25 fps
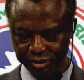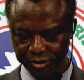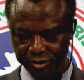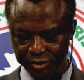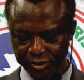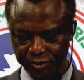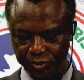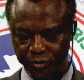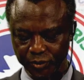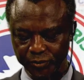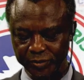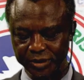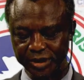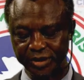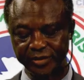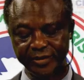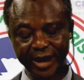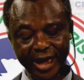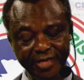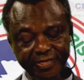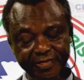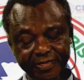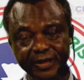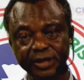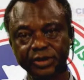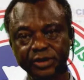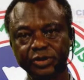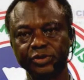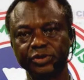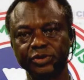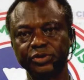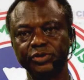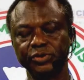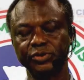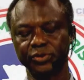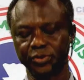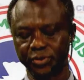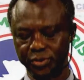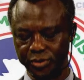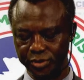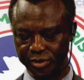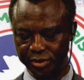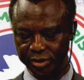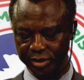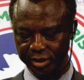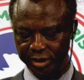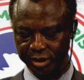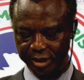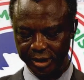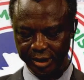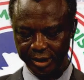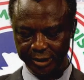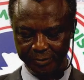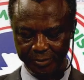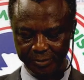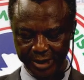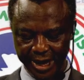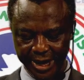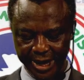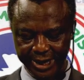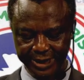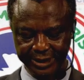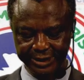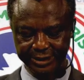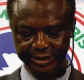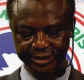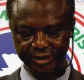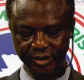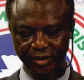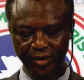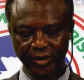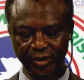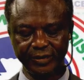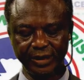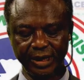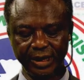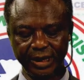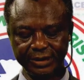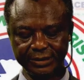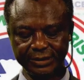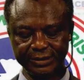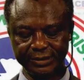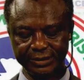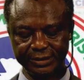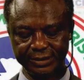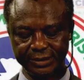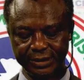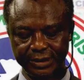could be the right thing to do by others,